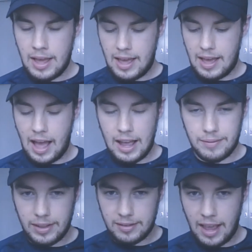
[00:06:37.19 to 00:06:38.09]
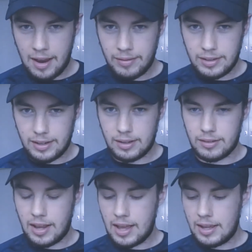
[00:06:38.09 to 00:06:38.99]
I have this every single
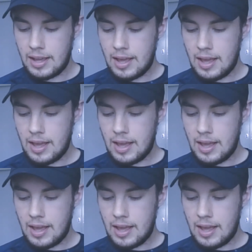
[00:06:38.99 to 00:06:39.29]
day.